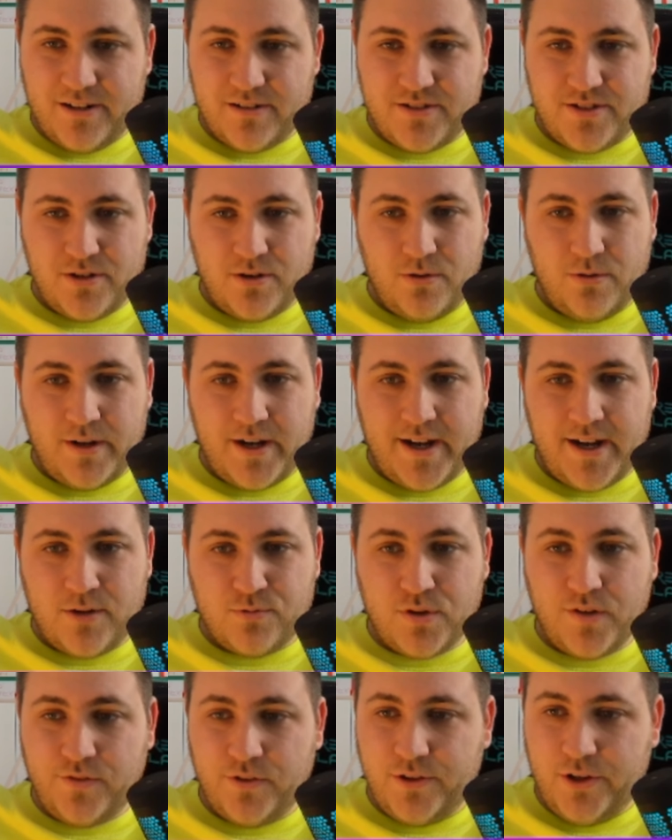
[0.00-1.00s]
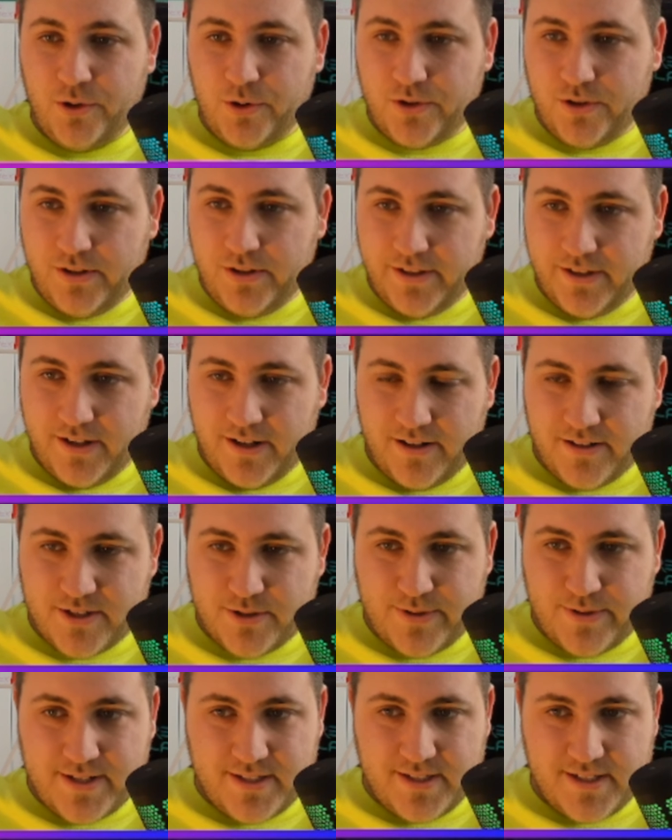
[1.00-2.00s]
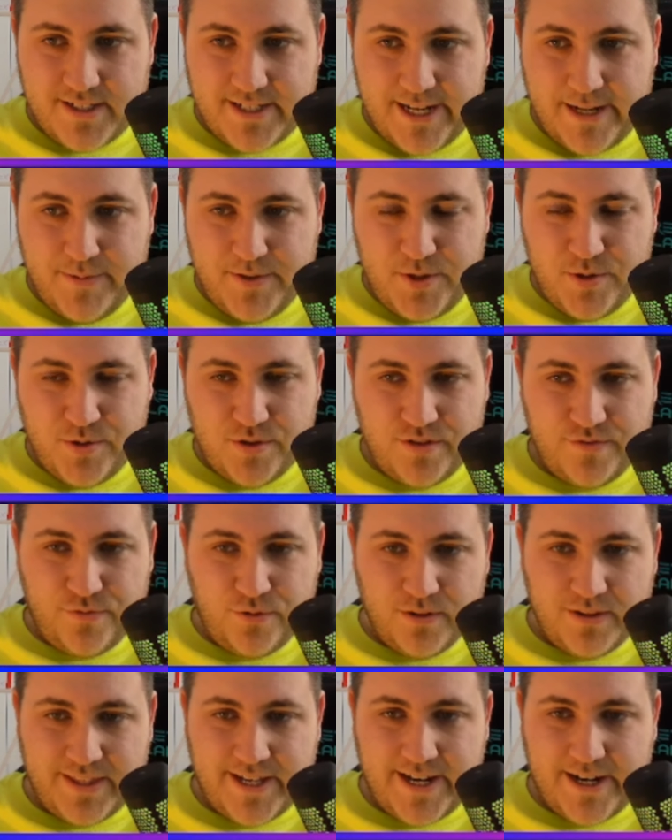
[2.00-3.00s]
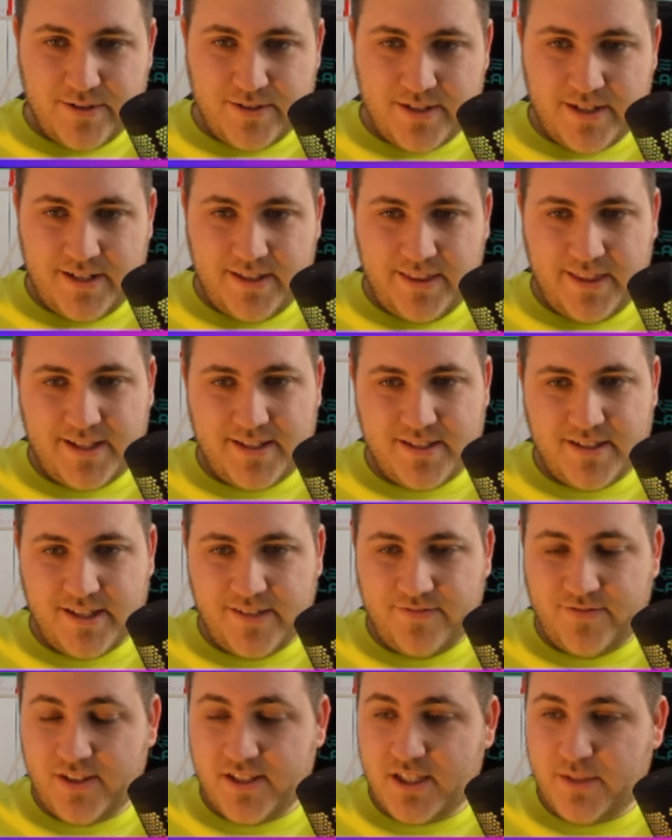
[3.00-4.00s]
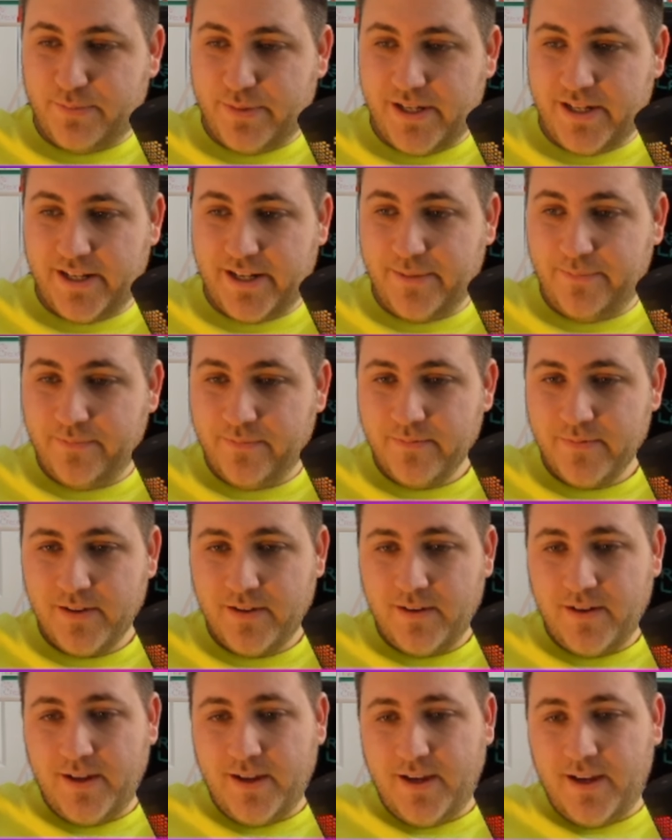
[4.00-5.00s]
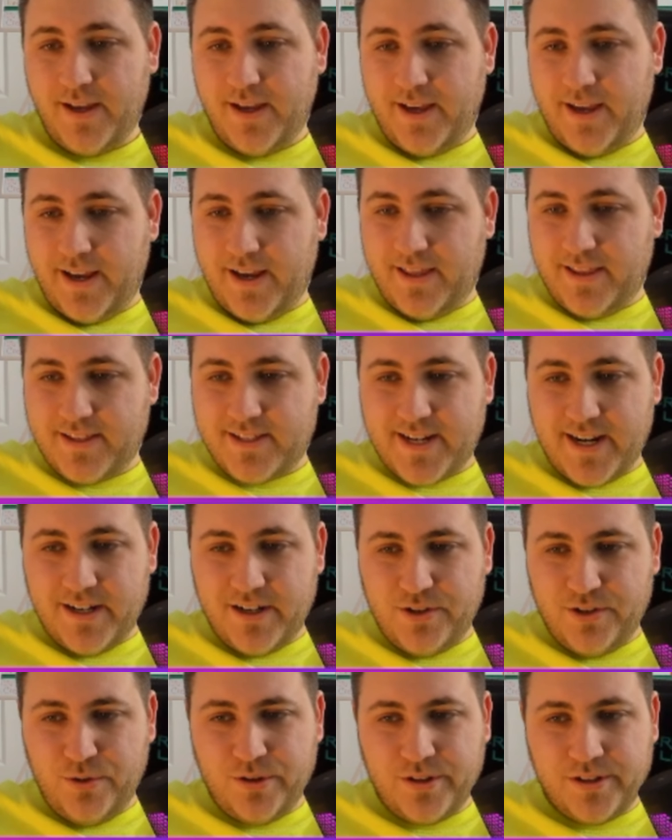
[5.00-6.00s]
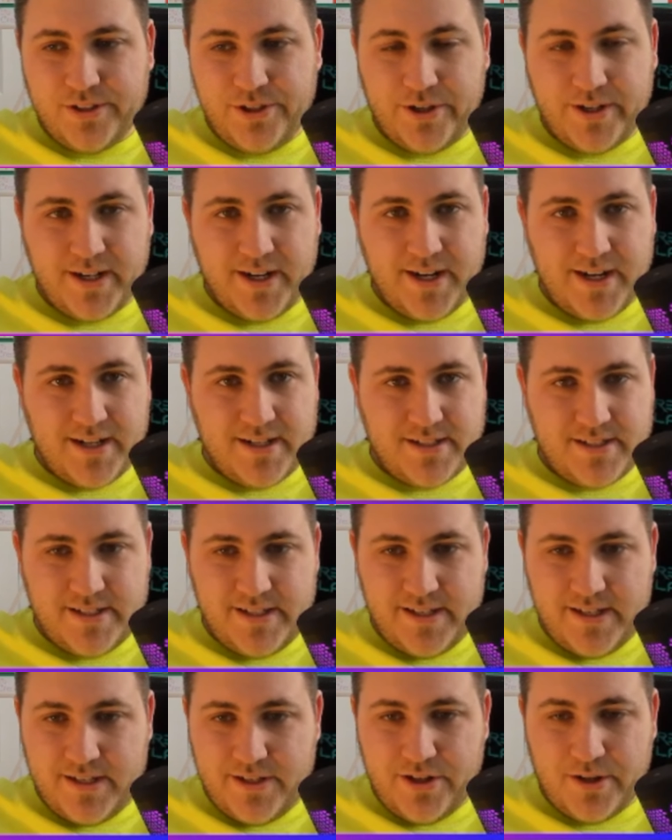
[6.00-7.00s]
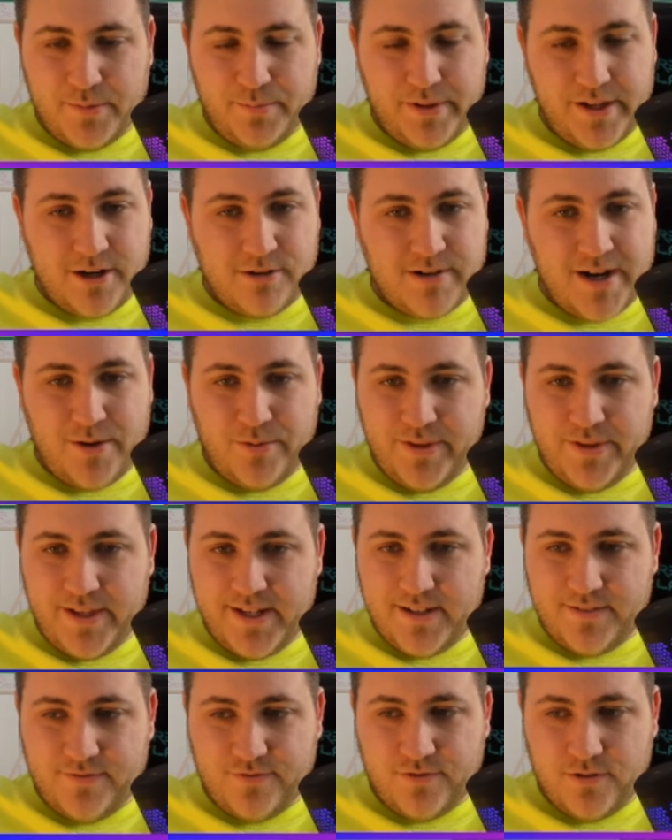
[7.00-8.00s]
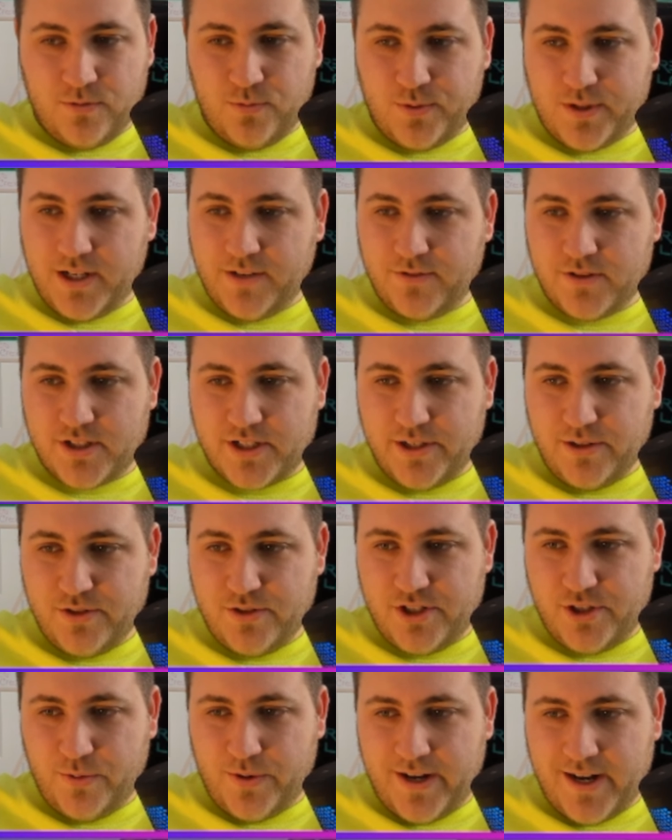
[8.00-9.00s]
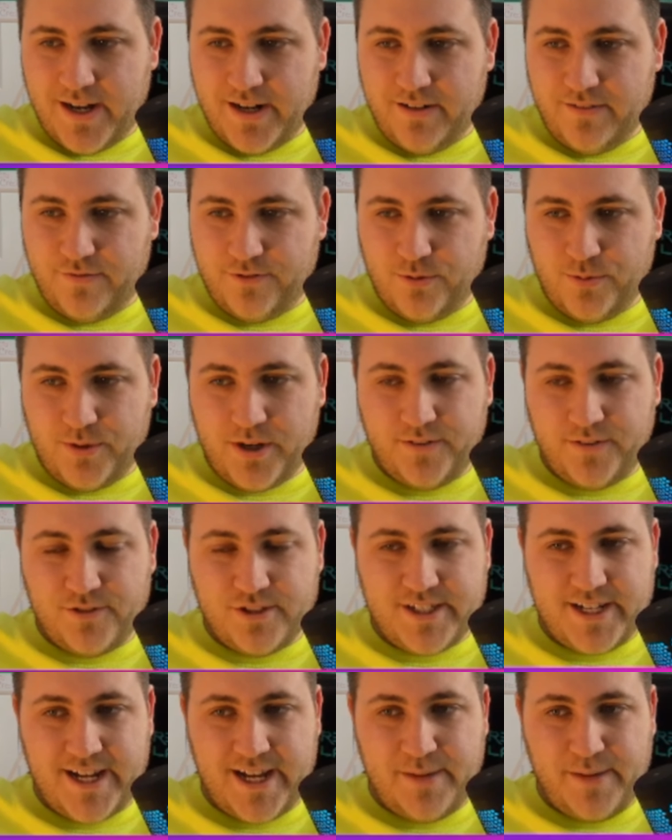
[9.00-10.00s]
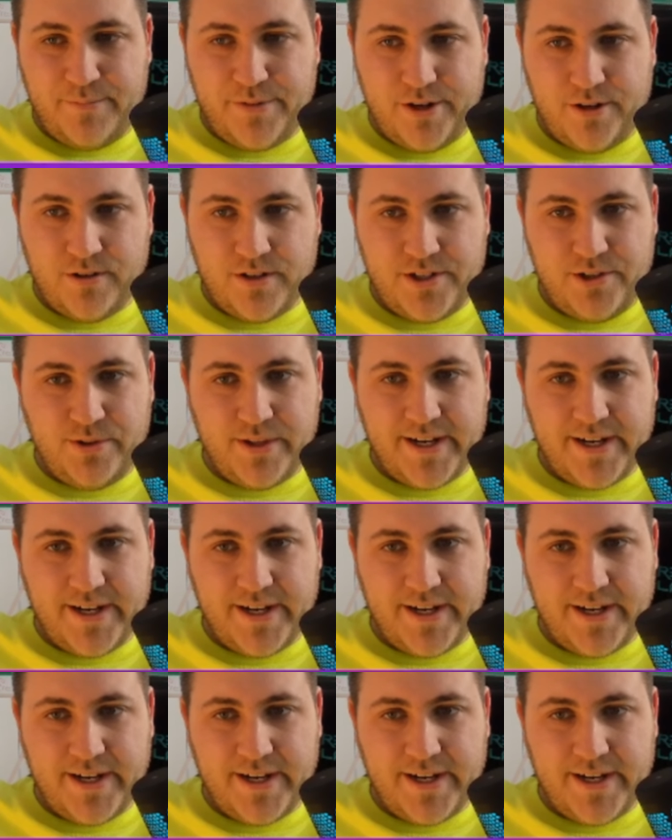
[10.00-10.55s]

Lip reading: So Revel Local also has the same 204,000, then Lift and Speedy. And it's kind of cool. You can kind of see, you can play around with it for whatever skills you want, for whatever time period you like.